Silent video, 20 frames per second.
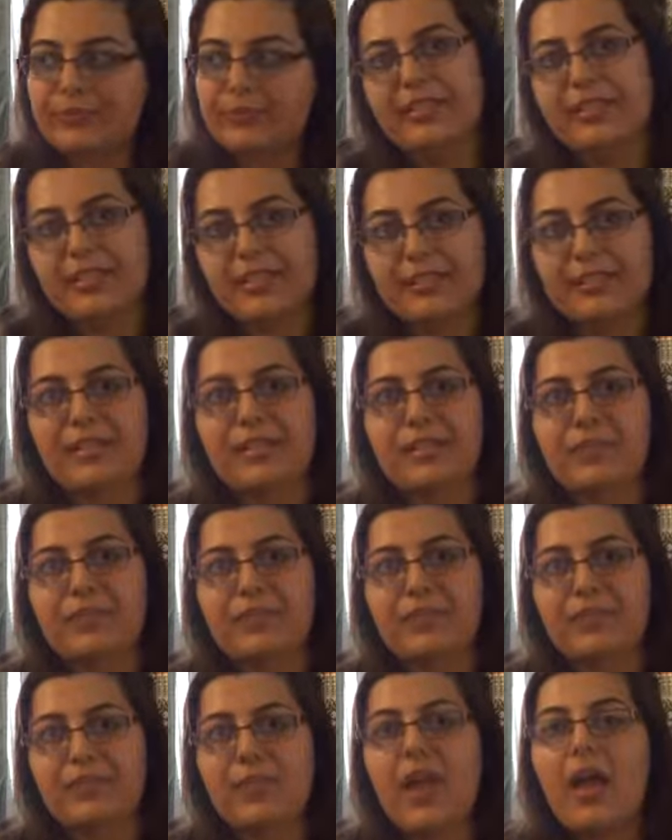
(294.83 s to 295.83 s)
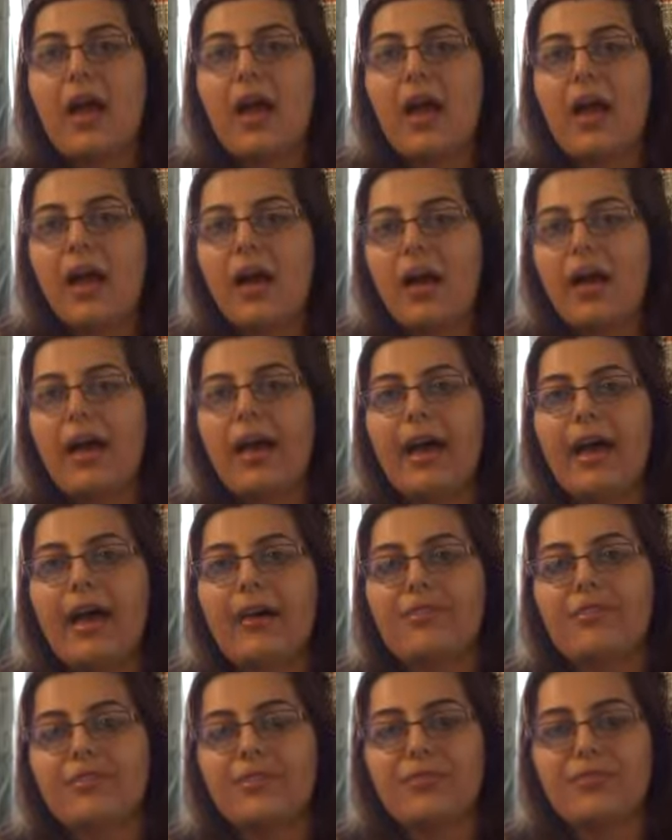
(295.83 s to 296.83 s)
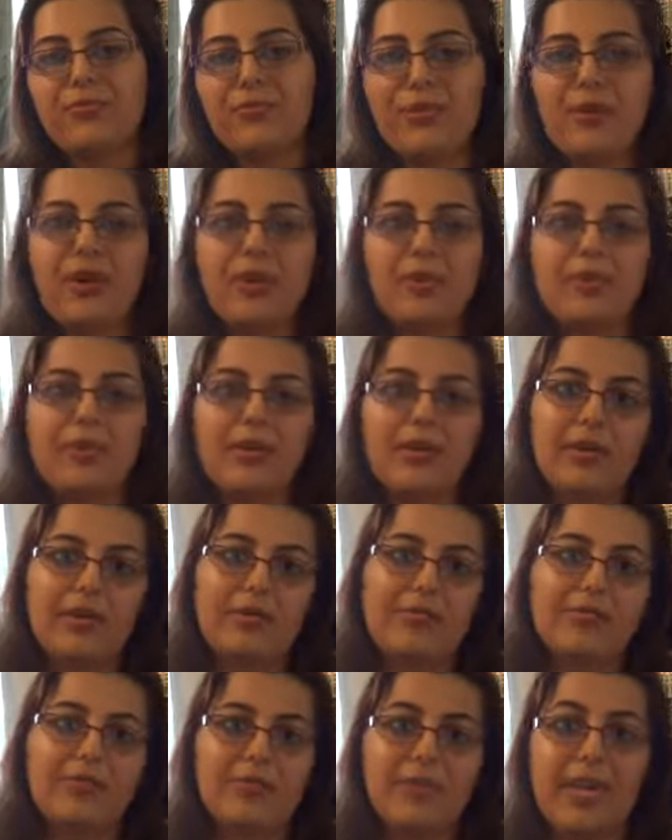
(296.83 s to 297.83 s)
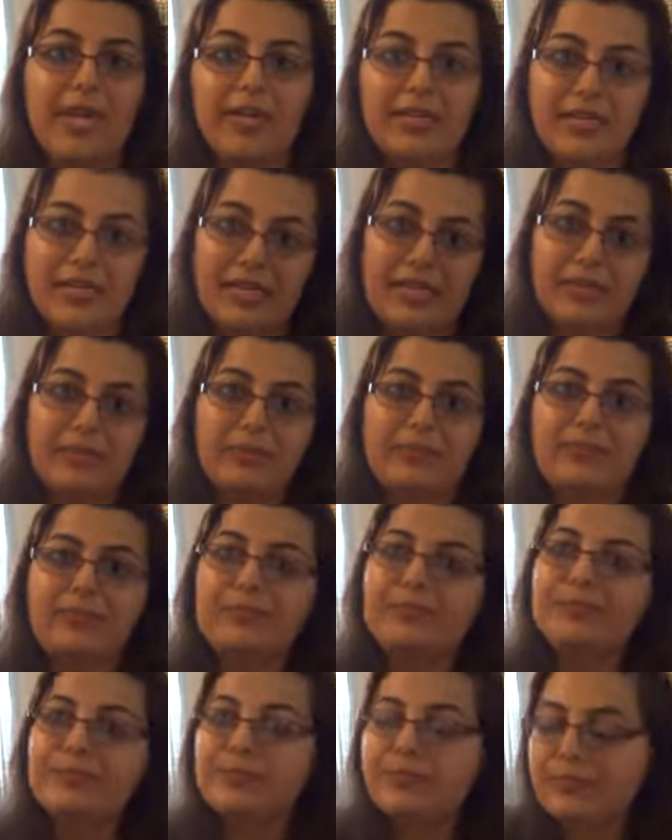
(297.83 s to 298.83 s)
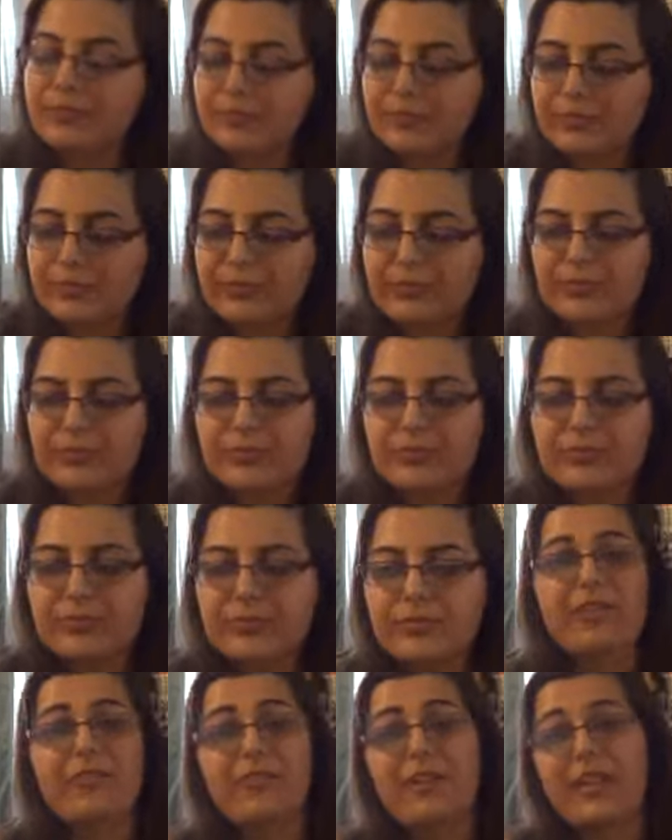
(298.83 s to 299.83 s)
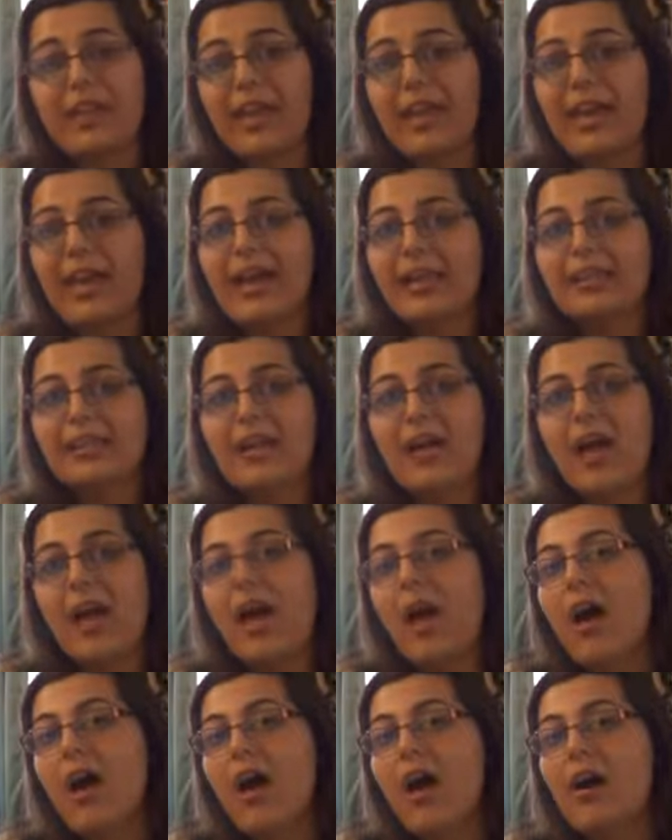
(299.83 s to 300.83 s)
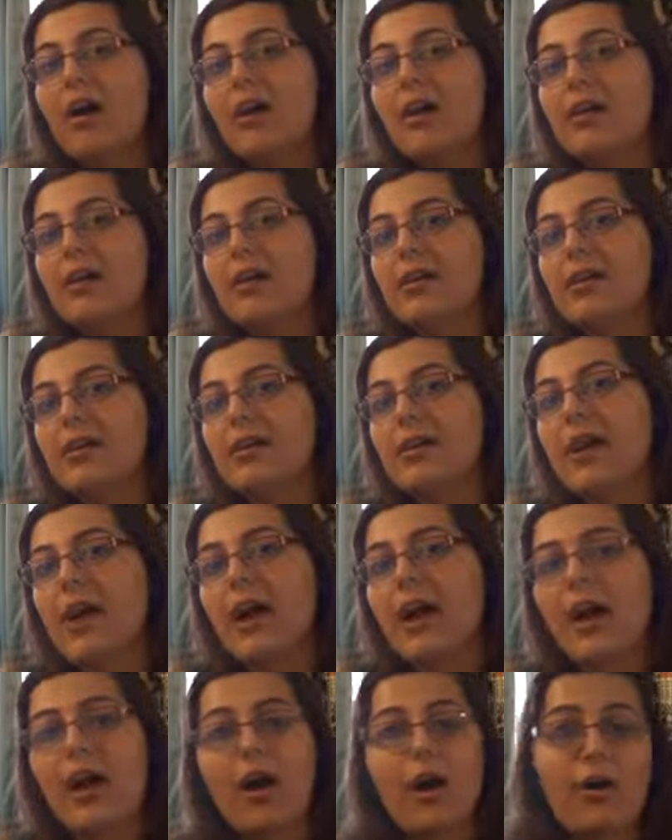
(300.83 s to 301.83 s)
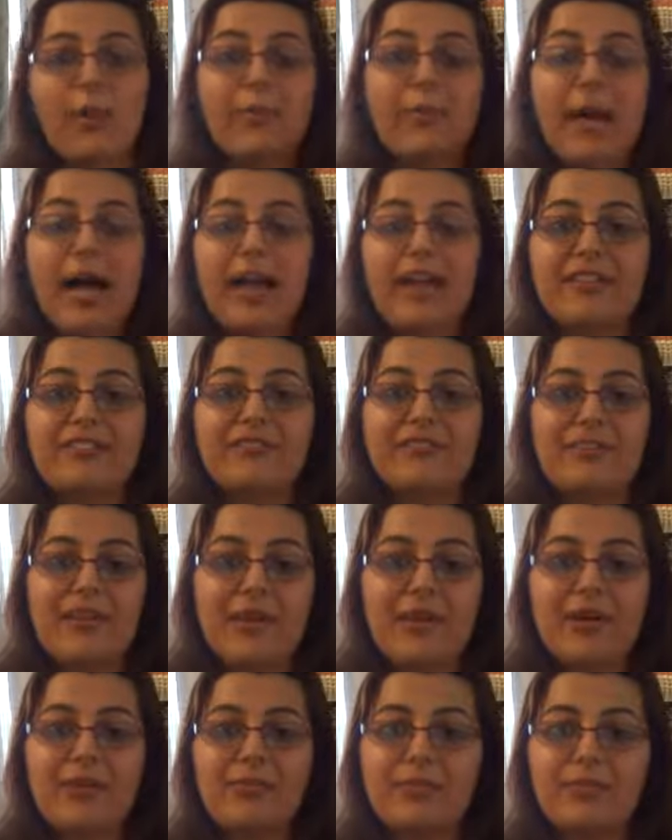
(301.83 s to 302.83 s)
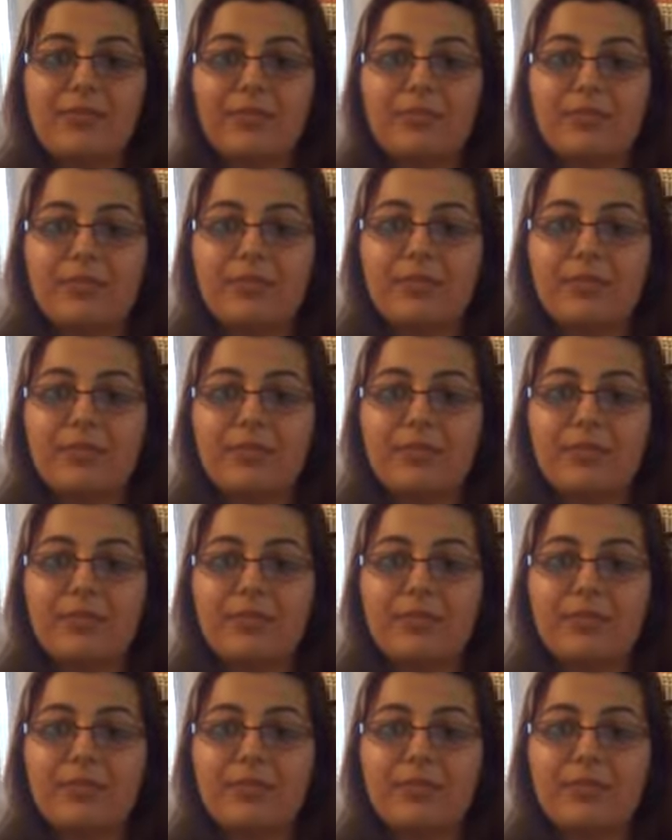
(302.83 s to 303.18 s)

Francisco. All have some form of Japantown. If I can, I'll buy from